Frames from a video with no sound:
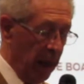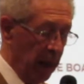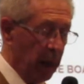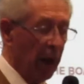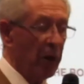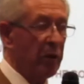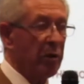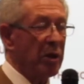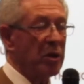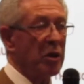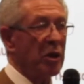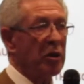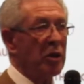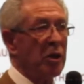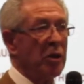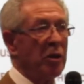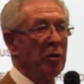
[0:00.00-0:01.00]
Countries
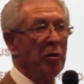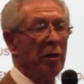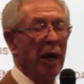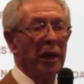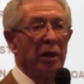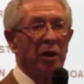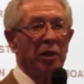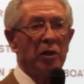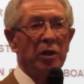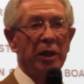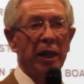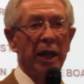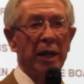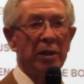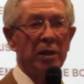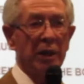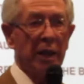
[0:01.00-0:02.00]
such as the United
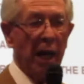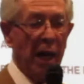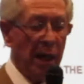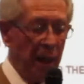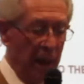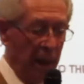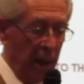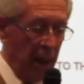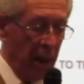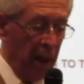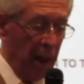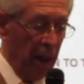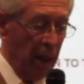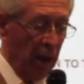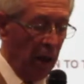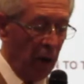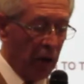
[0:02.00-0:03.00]
States, Canada,
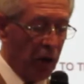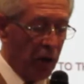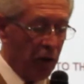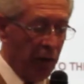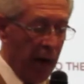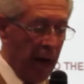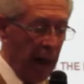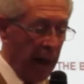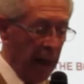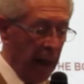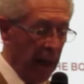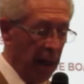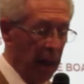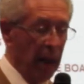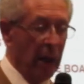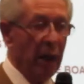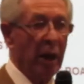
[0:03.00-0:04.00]

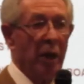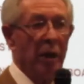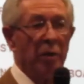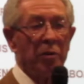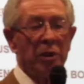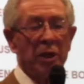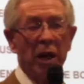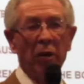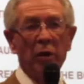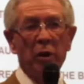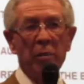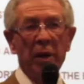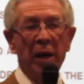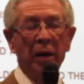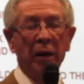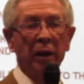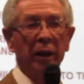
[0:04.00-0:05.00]
Australia, South
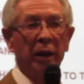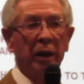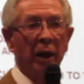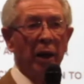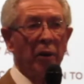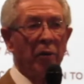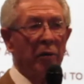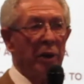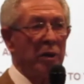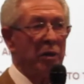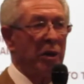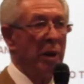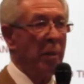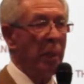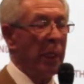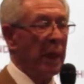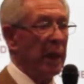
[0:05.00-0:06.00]
American
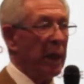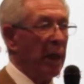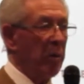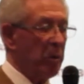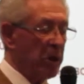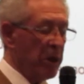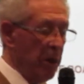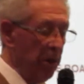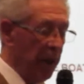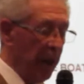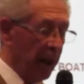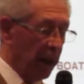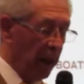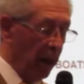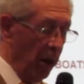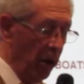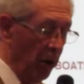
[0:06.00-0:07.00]
countries they were
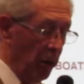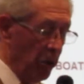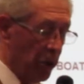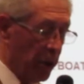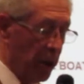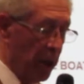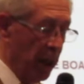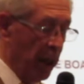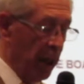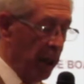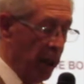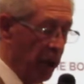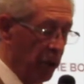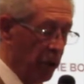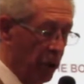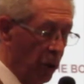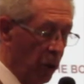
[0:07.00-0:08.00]
simply closed
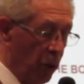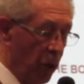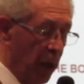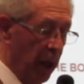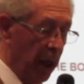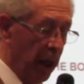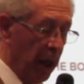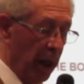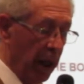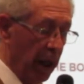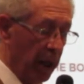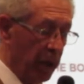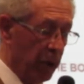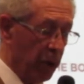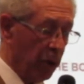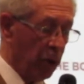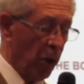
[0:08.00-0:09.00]
to, uh,
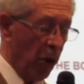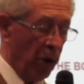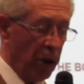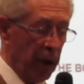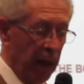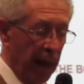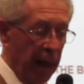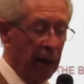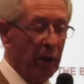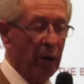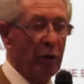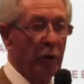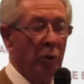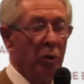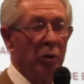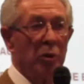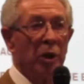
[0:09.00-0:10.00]
to continental
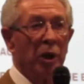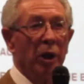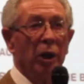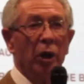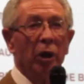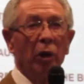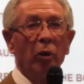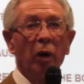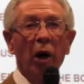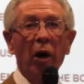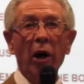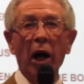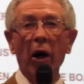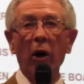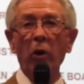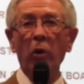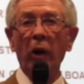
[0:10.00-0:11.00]
Jews who
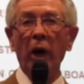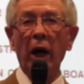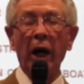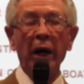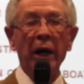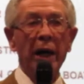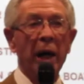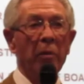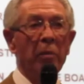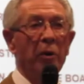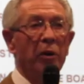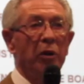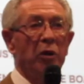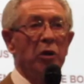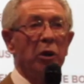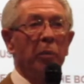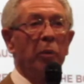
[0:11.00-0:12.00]
are, who are unable
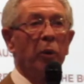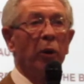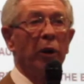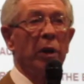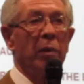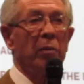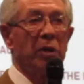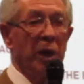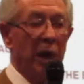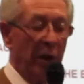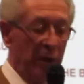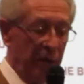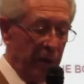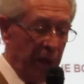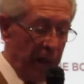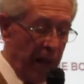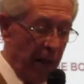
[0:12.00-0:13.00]
to support themselves
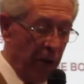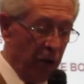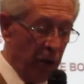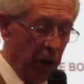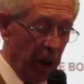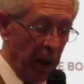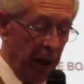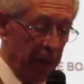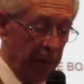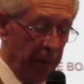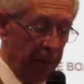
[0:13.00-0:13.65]
financially.